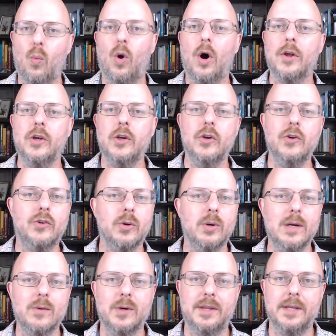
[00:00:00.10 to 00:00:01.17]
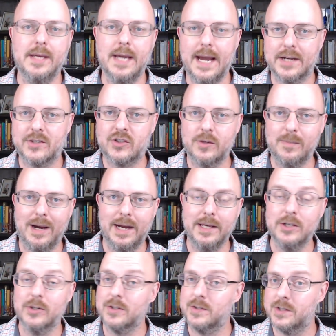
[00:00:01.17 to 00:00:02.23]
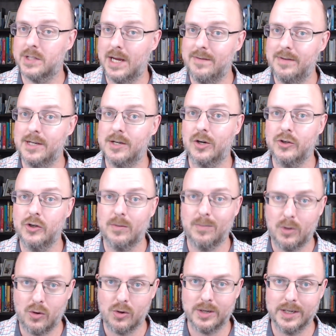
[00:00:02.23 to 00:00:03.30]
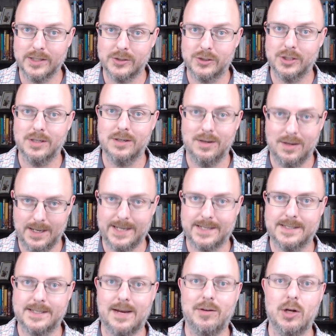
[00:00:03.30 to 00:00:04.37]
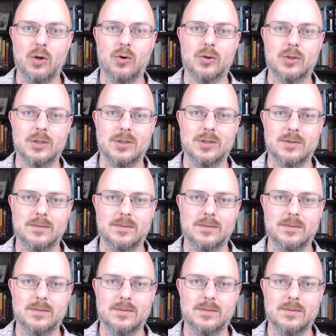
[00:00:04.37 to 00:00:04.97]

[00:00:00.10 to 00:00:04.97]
What are you doing with the extra money you're saving on your mortgage? Let's have a look.